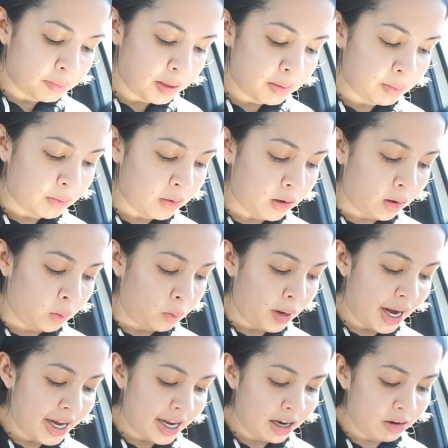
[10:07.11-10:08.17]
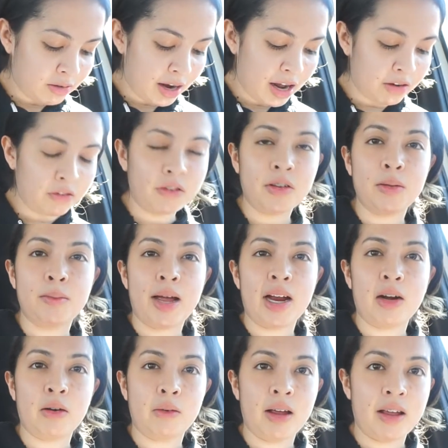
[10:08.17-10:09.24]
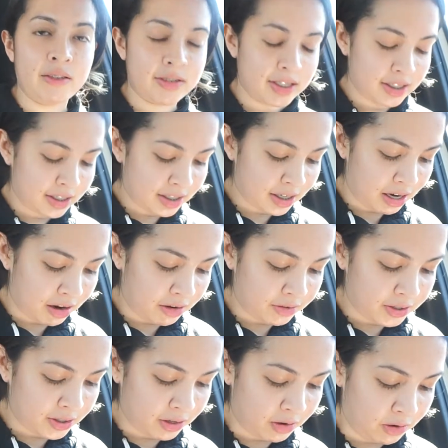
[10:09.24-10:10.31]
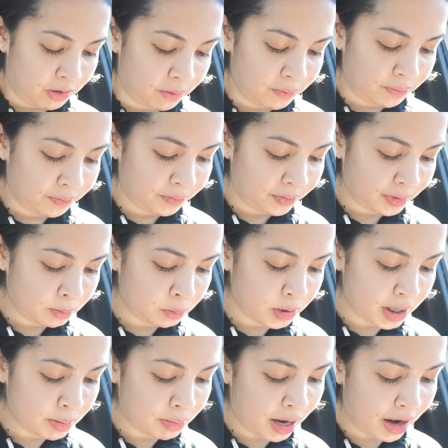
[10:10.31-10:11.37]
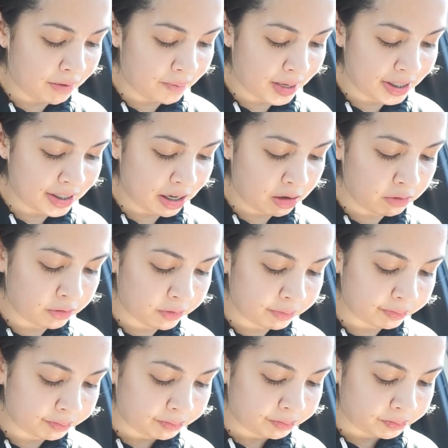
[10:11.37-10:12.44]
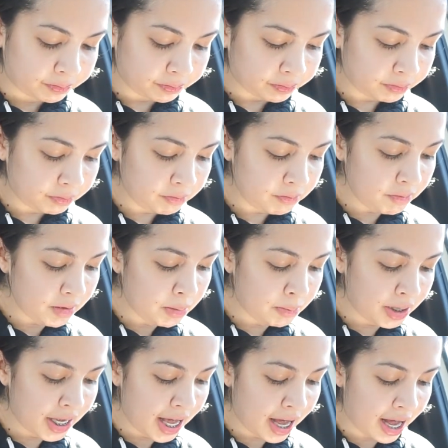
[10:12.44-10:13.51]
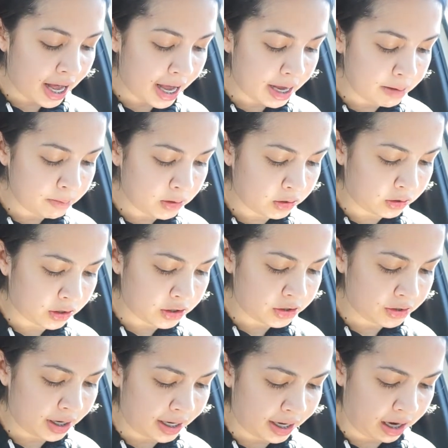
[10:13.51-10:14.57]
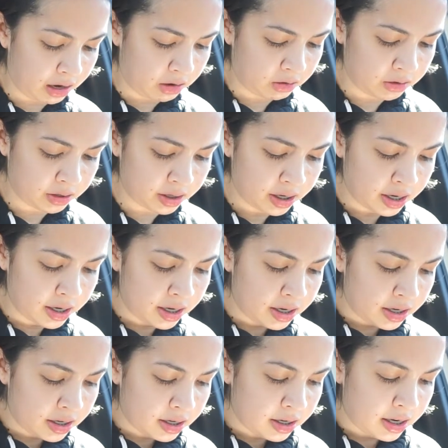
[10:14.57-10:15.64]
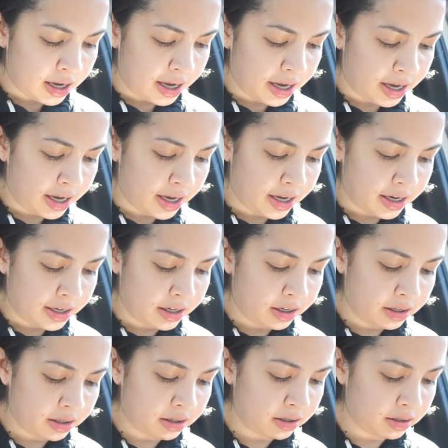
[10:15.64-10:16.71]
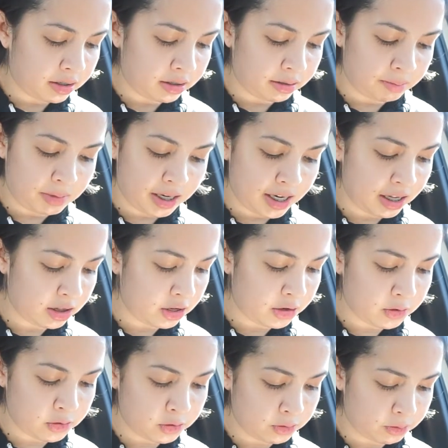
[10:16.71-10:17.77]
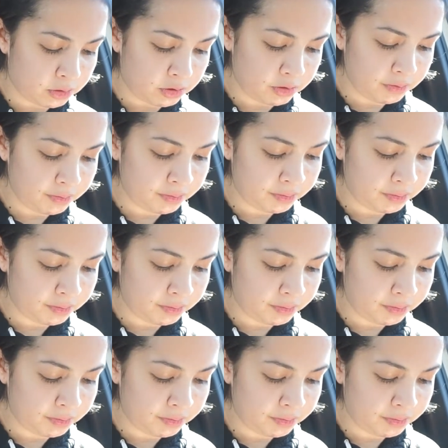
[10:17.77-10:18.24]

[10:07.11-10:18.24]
people are waiting around for the microwaves and stuff, so pretty proud of myself. But yeah, I am on lunch right now and eating the usual,